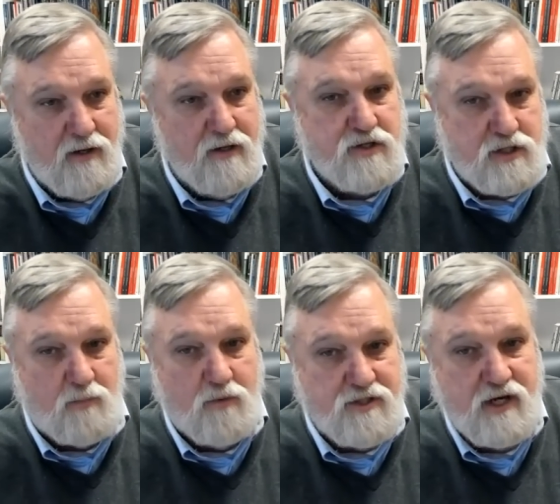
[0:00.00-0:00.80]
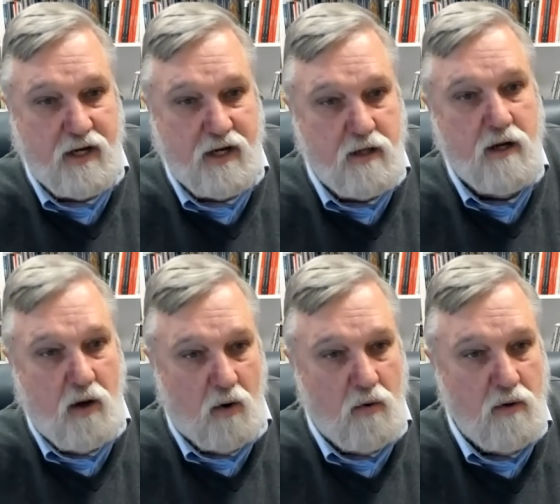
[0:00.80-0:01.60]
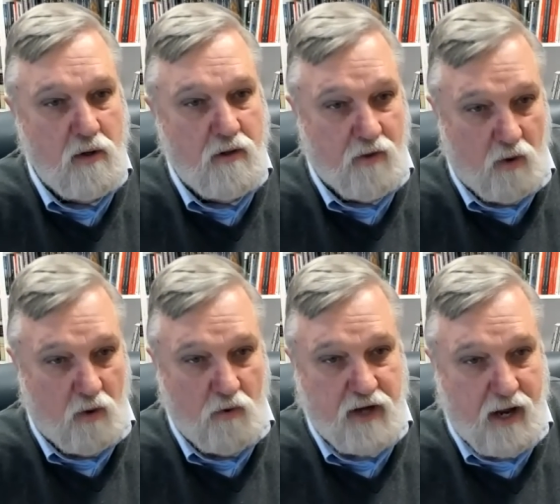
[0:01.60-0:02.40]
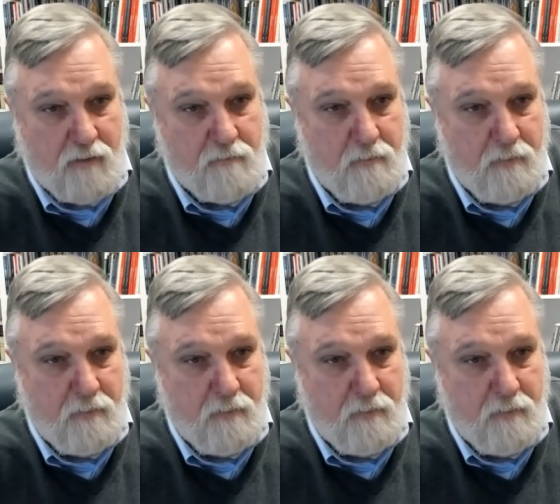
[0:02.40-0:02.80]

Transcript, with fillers: someone saying no the whole time